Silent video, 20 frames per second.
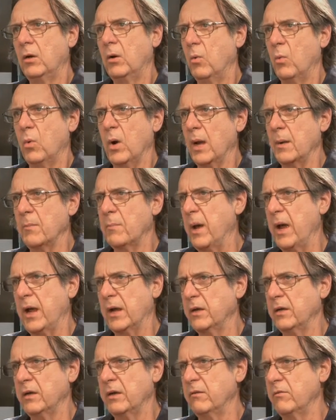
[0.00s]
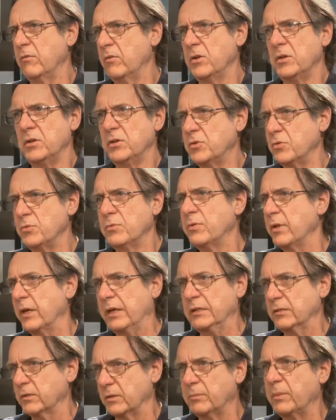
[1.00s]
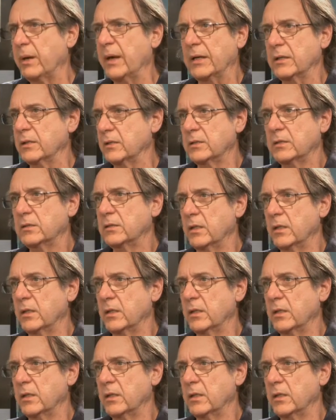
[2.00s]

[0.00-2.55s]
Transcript: one packet every 2,000 packets.